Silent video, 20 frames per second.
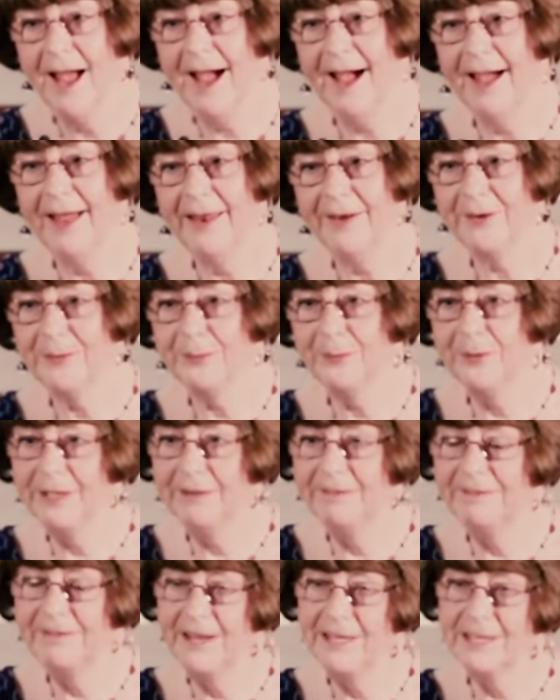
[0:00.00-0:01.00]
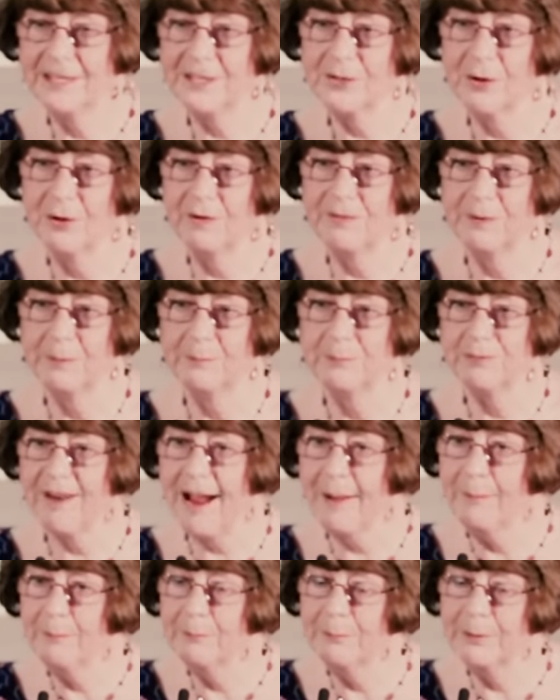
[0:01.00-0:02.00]
and we fenced off a
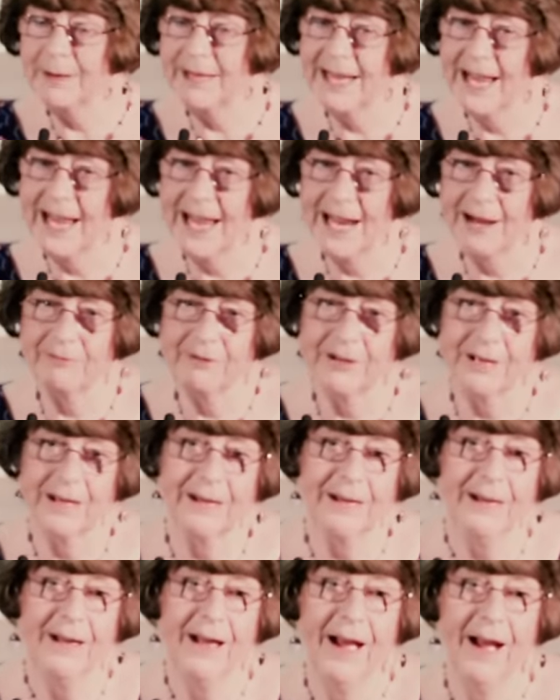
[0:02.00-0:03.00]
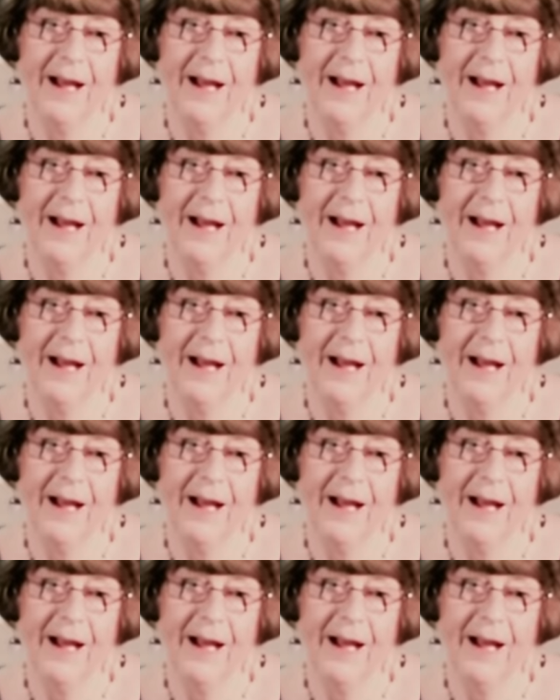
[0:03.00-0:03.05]
brambly area.